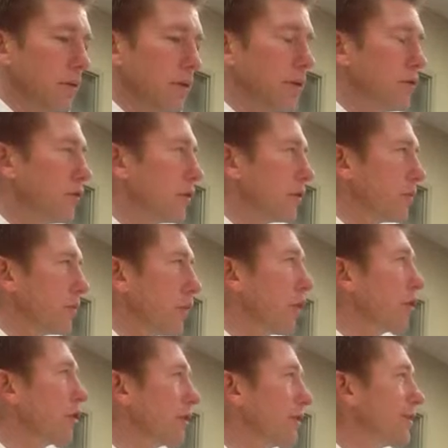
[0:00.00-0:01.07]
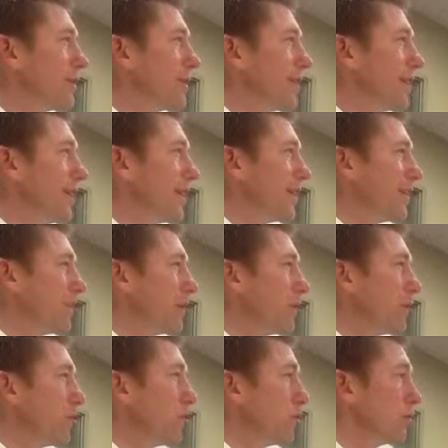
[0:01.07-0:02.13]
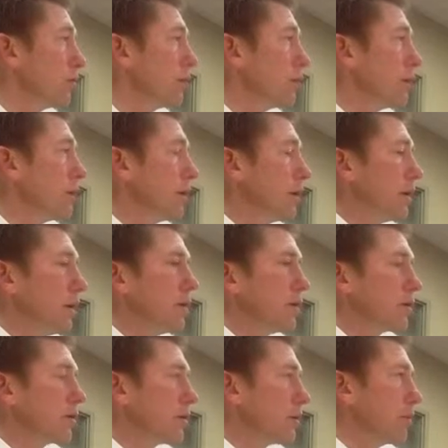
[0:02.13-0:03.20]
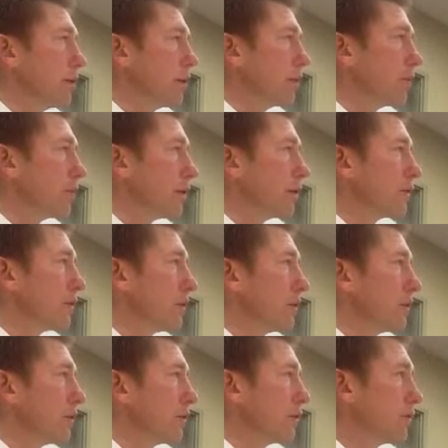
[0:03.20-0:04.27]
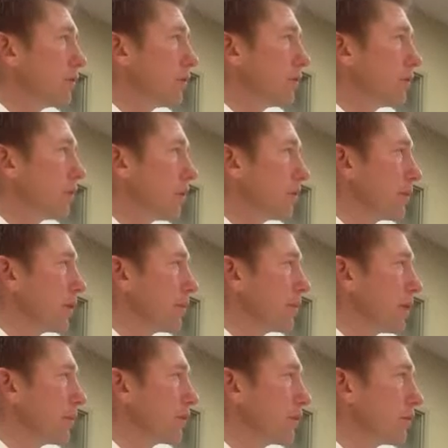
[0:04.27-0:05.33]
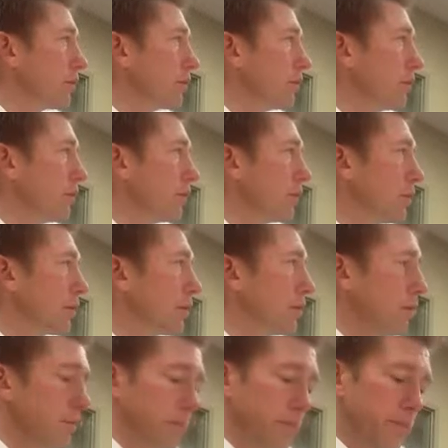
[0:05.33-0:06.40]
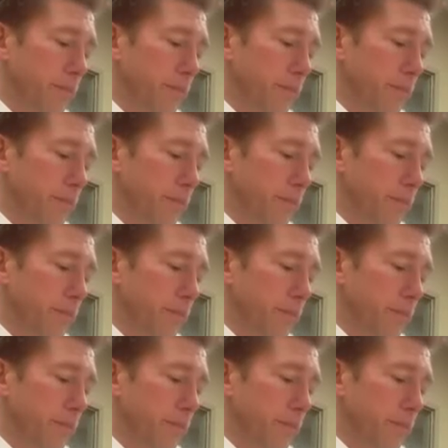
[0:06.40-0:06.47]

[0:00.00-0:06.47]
easier to park and maneuver, and it's going to be a little less money. So I'm guessing that's the way that we'd want to go.